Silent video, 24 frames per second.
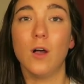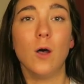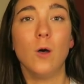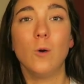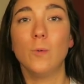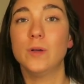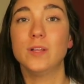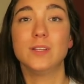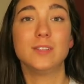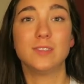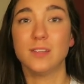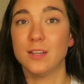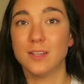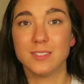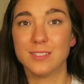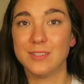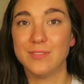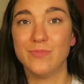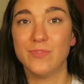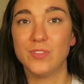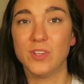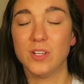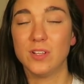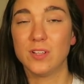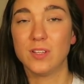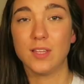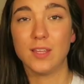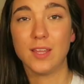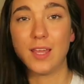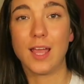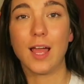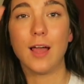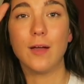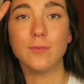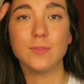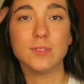Oh, it doesn't feel good.
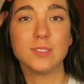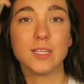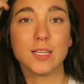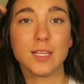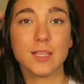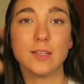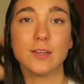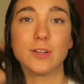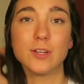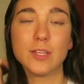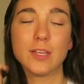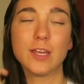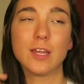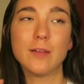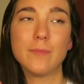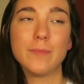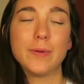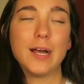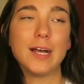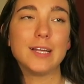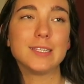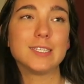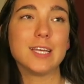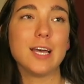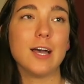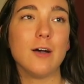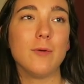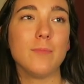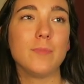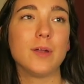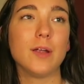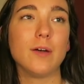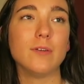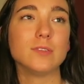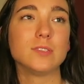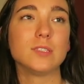Like, I was like literally gonna pass out,
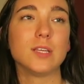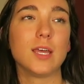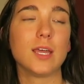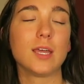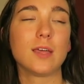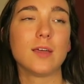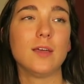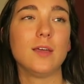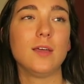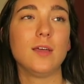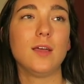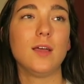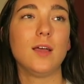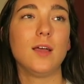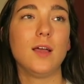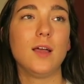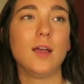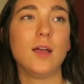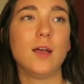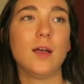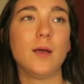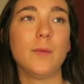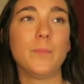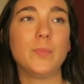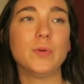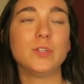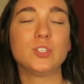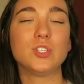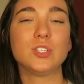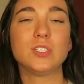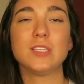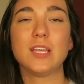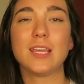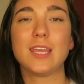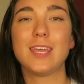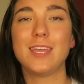but I was like, but
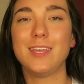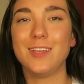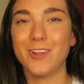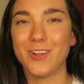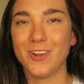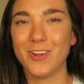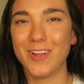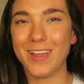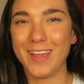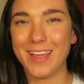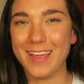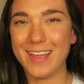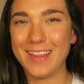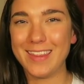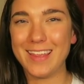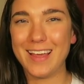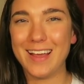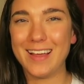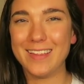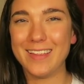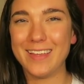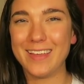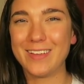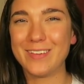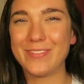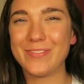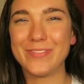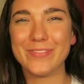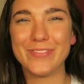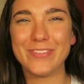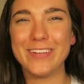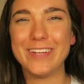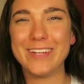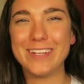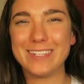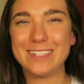just like hearing it, that like
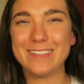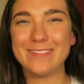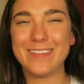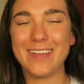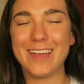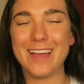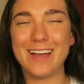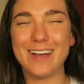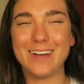freaked me